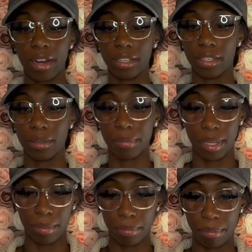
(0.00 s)
a little
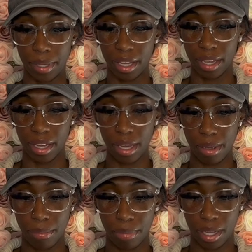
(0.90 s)
bit big,
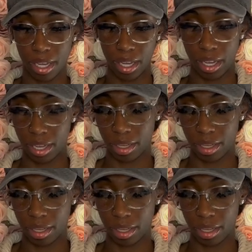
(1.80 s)
but